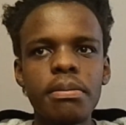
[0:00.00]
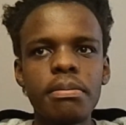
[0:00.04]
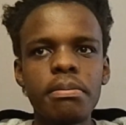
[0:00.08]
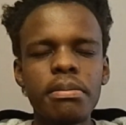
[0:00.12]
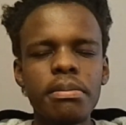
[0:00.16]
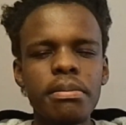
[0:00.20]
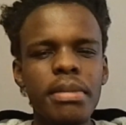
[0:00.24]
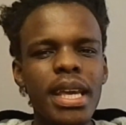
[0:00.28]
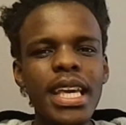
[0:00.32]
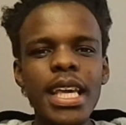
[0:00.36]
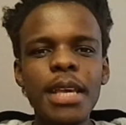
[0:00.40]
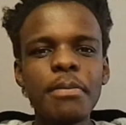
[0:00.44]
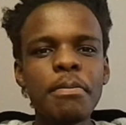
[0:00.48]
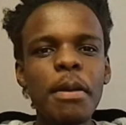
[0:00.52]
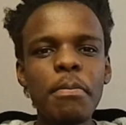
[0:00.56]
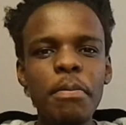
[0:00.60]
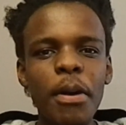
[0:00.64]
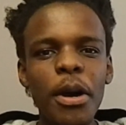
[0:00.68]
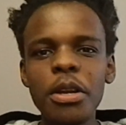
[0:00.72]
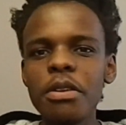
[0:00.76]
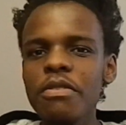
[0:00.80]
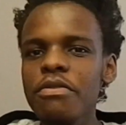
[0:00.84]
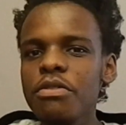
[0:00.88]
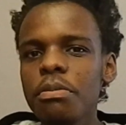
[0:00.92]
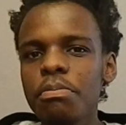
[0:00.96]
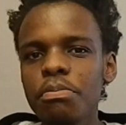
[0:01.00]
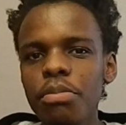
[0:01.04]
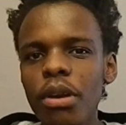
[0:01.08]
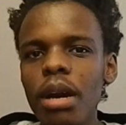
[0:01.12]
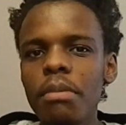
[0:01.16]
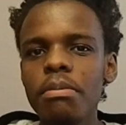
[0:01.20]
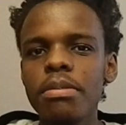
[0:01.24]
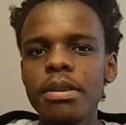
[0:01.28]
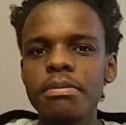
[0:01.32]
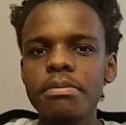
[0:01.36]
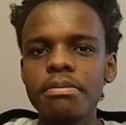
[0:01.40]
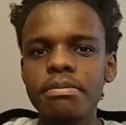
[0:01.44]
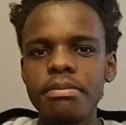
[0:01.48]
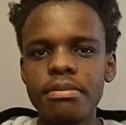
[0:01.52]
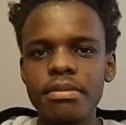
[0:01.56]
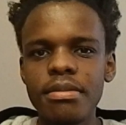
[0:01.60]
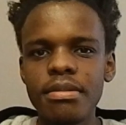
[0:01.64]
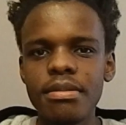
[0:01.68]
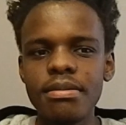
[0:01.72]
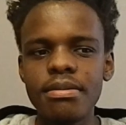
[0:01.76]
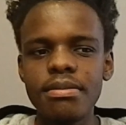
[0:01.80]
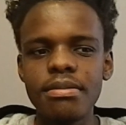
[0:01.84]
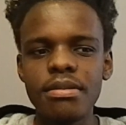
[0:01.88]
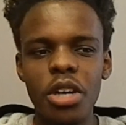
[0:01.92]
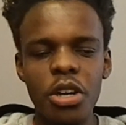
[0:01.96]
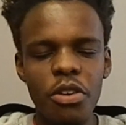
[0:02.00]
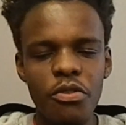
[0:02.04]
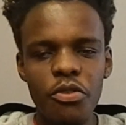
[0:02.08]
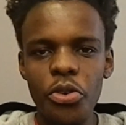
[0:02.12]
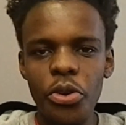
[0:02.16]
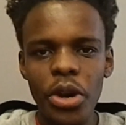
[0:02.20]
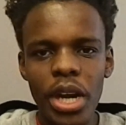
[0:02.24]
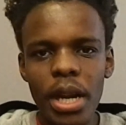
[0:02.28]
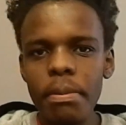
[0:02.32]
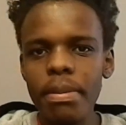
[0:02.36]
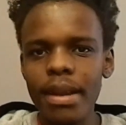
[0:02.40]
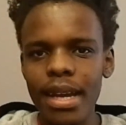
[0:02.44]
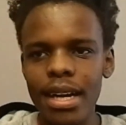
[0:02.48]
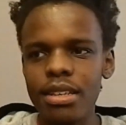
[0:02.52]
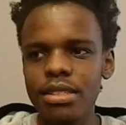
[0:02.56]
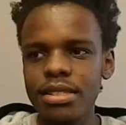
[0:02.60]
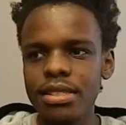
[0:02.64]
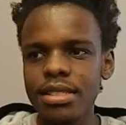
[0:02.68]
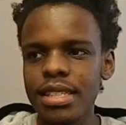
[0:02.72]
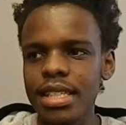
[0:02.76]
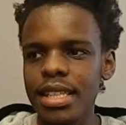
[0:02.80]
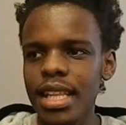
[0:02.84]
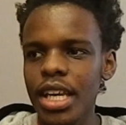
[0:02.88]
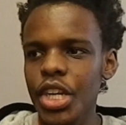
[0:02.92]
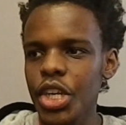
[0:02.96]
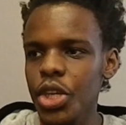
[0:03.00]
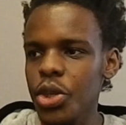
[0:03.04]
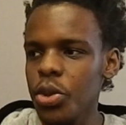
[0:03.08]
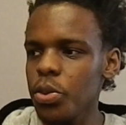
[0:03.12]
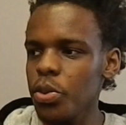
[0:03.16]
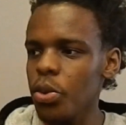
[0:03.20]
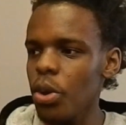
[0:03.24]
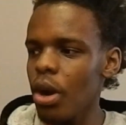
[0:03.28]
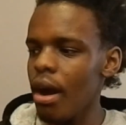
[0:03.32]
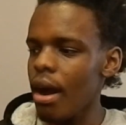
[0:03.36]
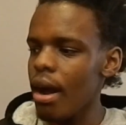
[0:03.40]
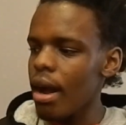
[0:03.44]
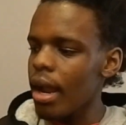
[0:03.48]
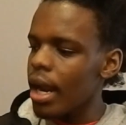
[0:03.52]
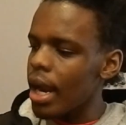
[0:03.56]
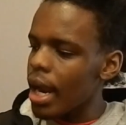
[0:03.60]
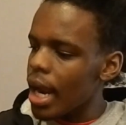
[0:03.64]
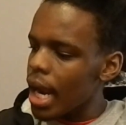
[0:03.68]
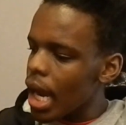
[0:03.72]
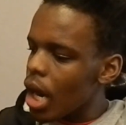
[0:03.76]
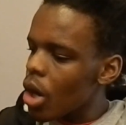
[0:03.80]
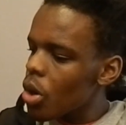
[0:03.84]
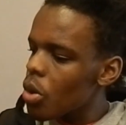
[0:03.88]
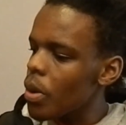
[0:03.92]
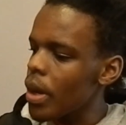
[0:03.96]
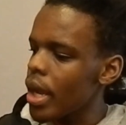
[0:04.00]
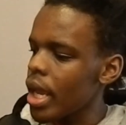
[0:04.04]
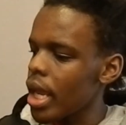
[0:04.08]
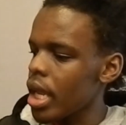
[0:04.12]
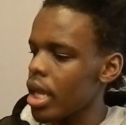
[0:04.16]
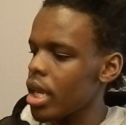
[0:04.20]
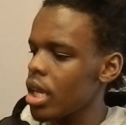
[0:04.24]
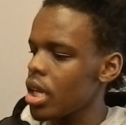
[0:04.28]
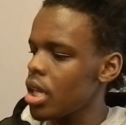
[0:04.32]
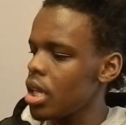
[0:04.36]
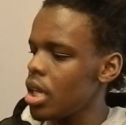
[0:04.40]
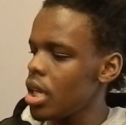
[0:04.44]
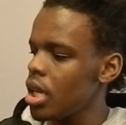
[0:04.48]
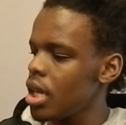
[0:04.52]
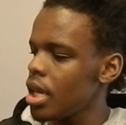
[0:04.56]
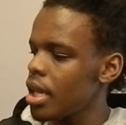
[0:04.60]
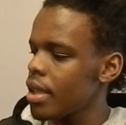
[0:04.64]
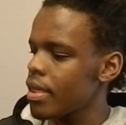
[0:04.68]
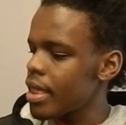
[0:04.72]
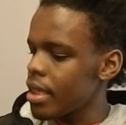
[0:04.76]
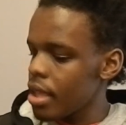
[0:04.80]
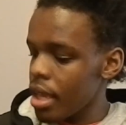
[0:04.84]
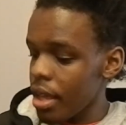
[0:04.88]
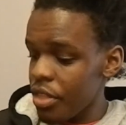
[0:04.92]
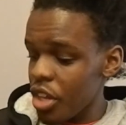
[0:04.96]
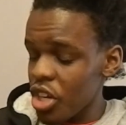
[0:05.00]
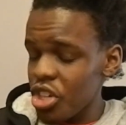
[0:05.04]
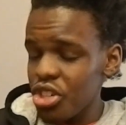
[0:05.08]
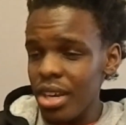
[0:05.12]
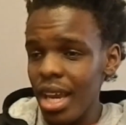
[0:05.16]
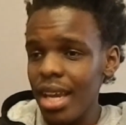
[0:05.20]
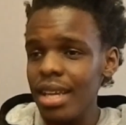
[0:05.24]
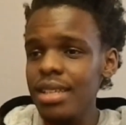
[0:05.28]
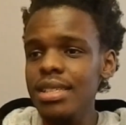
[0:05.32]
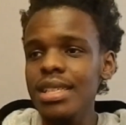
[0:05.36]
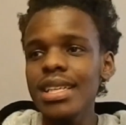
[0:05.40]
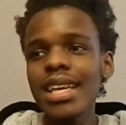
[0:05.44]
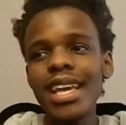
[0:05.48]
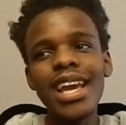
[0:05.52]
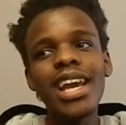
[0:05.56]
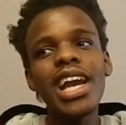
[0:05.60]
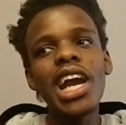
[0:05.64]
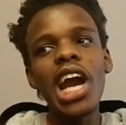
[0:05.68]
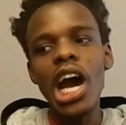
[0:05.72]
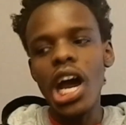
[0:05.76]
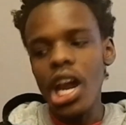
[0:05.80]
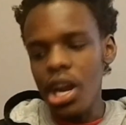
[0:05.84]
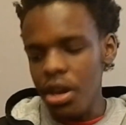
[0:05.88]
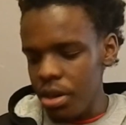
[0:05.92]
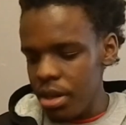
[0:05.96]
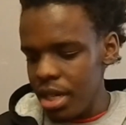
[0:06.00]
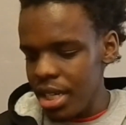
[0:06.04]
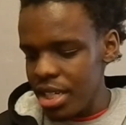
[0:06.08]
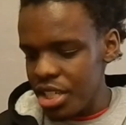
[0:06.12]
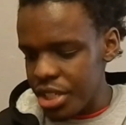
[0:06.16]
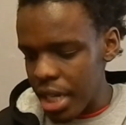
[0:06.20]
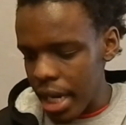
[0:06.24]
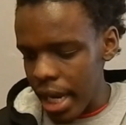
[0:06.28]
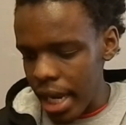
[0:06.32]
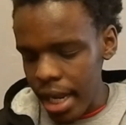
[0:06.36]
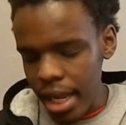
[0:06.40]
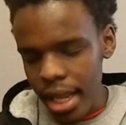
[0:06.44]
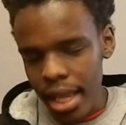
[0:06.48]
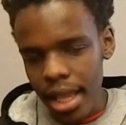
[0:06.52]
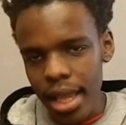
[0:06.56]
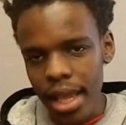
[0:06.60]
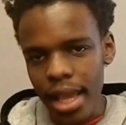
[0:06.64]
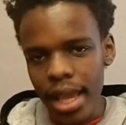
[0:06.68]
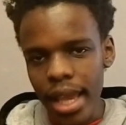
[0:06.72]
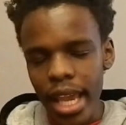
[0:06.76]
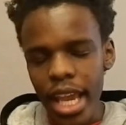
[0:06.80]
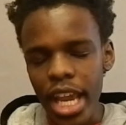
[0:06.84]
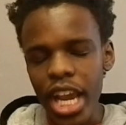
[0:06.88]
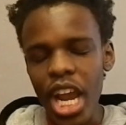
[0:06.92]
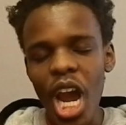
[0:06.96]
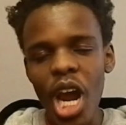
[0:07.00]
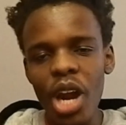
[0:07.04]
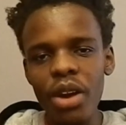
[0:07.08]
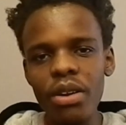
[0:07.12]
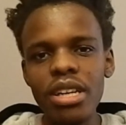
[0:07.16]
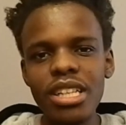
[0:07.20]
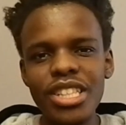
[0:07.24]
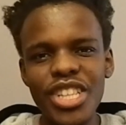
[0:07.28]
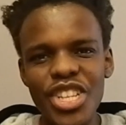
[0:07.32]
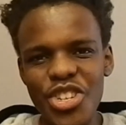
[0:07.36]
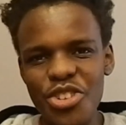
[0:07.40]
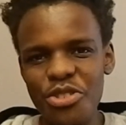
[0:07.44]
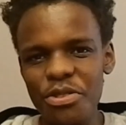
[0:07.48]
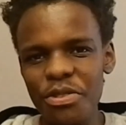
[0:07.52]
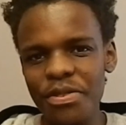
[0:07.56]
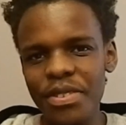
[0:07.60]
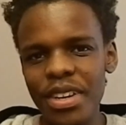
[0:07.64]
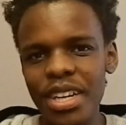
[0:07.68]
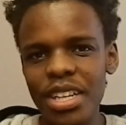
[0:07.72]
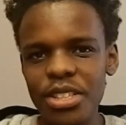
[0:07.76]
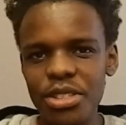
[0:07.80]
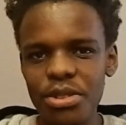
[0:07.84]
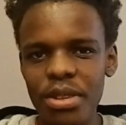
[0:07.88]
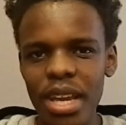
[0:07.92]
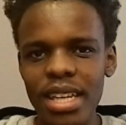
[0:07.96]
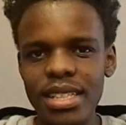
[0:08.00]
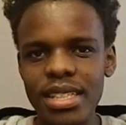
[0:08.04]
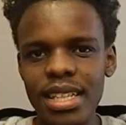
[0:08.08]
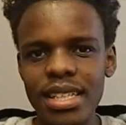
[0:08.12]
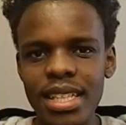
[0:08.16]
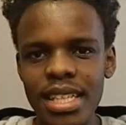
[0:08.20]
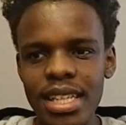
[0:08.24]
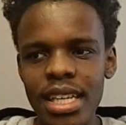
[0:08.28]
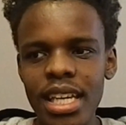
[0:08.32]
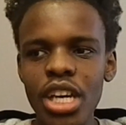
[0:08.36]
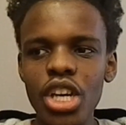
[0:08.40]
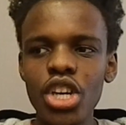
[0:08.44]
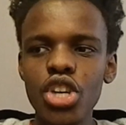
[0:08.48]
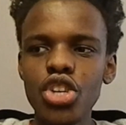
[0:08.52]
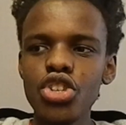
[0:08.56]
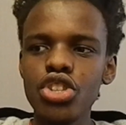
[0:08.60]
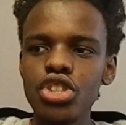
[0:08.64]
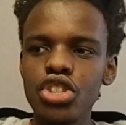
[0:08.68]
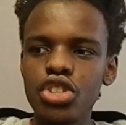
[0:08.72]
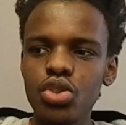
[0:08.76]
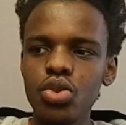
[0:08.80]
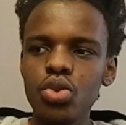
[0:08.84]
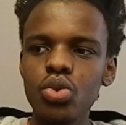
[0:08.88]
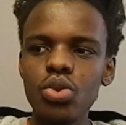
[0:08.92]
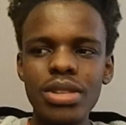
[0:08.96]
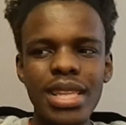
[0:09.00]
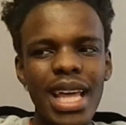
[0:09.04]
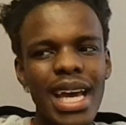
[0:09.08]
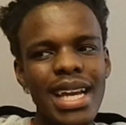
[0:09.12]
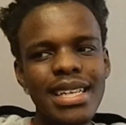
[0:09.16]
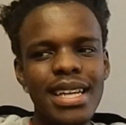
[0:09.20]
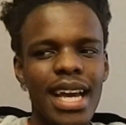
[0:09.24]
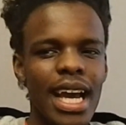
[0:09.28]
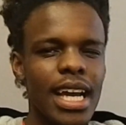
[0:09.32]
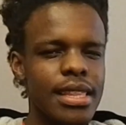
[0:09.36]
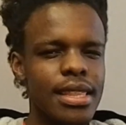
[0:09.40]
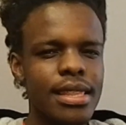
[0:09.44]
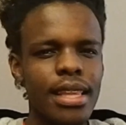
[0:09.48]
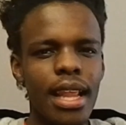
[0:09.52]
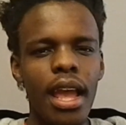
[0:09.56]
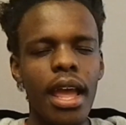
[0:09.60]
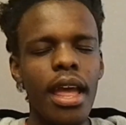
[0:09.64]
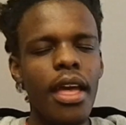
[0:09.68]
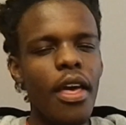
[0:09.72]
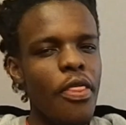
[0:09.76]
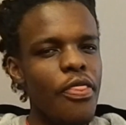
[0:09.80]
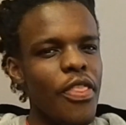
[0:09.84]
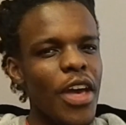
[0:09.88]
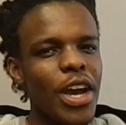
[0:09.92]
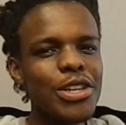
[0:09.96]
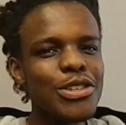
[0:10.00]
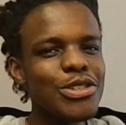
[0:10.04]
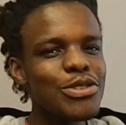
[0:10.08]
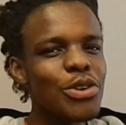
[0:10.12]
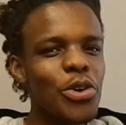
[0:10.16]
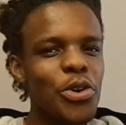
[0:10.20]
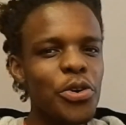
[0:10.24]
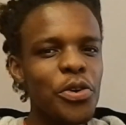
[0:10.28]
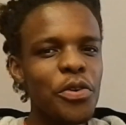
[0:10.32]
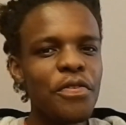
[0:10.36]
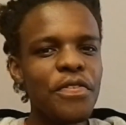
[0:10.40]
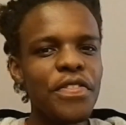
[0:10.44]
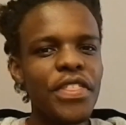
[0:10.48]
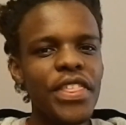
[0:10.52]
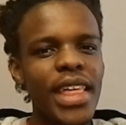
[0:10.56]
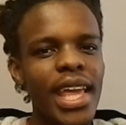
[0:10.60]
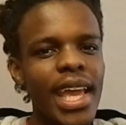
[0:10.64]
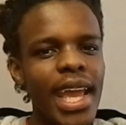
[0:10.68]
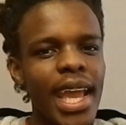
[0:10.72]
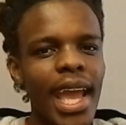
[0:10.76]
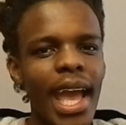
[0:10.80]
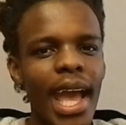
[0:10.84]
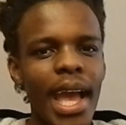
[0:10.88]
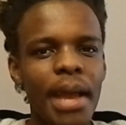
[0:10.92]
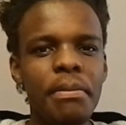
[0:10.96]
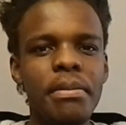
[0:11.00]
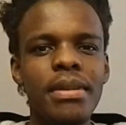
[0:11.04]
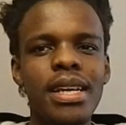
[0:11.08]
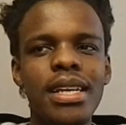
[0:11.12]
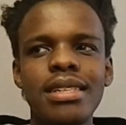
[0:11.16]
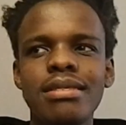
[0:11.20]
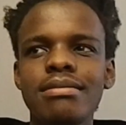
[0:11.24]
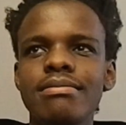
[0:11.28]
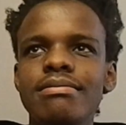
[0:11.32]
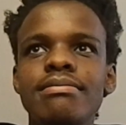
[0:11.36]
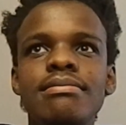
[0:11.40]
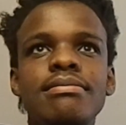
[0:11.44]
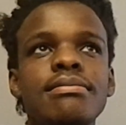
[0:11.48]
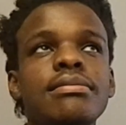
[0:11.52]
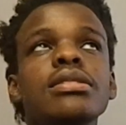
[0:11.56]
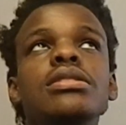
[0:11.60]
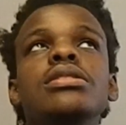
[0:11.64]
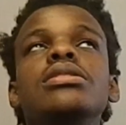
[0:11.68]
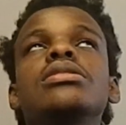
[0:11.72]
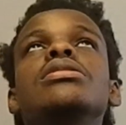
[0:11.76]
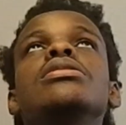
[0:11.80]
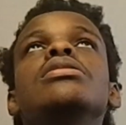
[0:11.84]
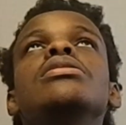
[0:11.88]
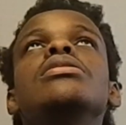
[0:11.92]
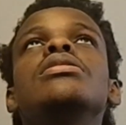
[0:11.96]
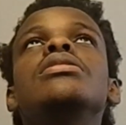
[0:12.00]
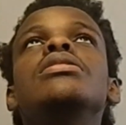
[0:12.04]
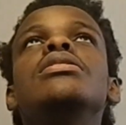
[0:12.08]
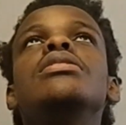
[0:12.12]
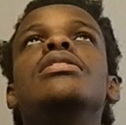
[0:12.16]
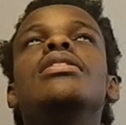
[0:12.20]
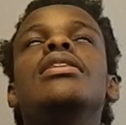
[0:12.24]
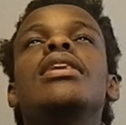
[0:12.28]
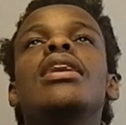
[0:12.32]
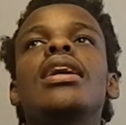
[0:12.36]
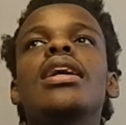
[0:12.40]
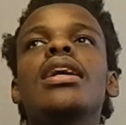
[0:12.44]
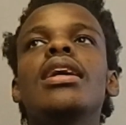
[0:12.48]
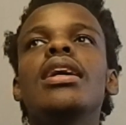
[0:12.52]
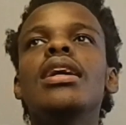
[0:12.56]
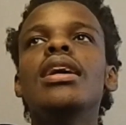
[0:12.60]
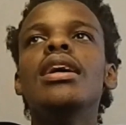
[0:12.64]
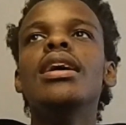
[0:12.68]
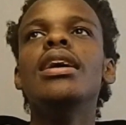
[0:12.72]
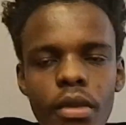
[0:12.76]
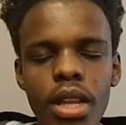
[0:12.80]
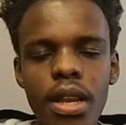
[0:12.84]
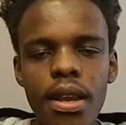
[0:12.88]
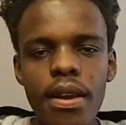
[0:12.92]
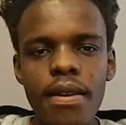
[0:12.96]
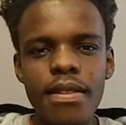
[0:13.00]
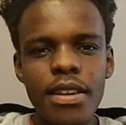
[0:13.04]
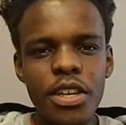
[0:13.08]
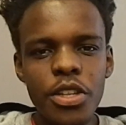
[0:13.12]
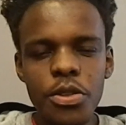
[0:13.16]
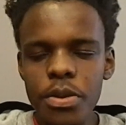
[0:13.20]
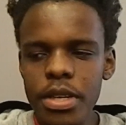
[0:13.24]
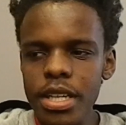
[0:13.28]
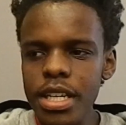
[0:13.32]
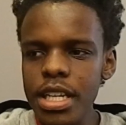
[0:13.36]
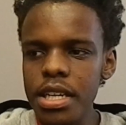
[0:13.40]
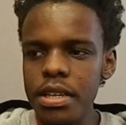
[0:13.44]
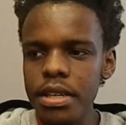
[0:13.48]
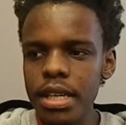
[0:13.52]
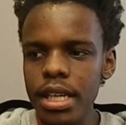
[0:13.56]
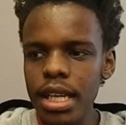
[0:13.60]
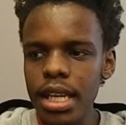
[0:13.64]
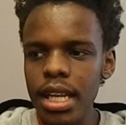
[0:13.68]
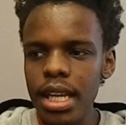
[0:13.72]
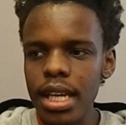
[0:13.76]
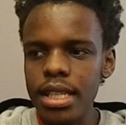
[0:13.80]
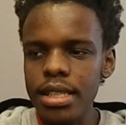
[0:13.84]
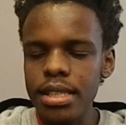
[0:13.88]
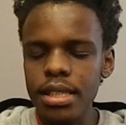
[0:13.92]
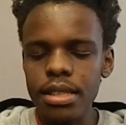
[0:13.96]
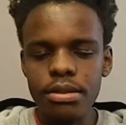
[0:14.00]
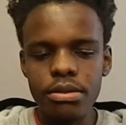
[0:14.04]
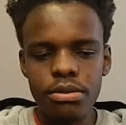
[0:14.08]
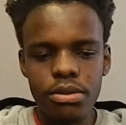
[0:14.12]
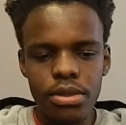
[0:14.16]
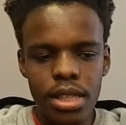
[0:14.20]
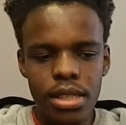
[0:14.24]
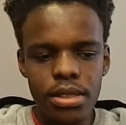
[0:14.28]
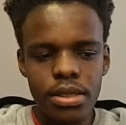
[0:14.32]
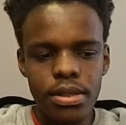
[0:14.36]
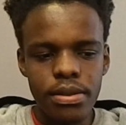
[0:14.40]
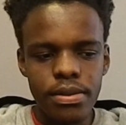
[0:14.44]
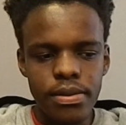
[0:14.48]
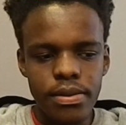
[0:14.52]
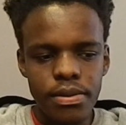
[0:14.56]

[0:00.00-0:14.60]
making me part of the problem of rape culture, that you are allowing, that you're actually encouraging your friends to actually do that sort of thing. I mean, that's when I realized that, wow.